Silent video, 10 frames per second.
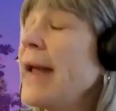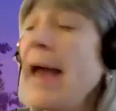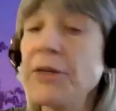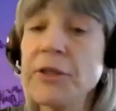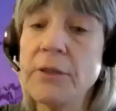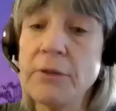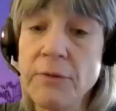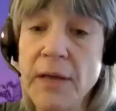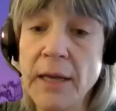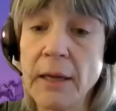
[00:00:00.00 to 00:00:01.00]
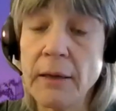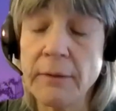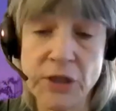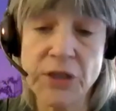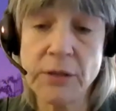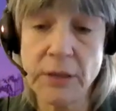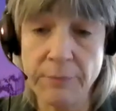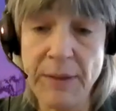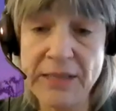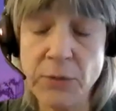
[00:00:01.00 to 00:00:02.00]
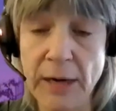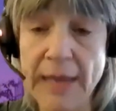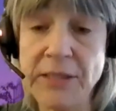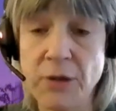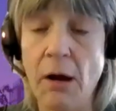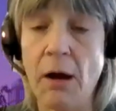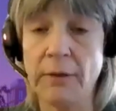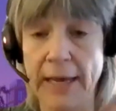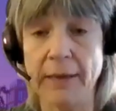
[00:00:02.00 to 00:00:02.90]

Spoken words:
but I actually do think just based what I saw,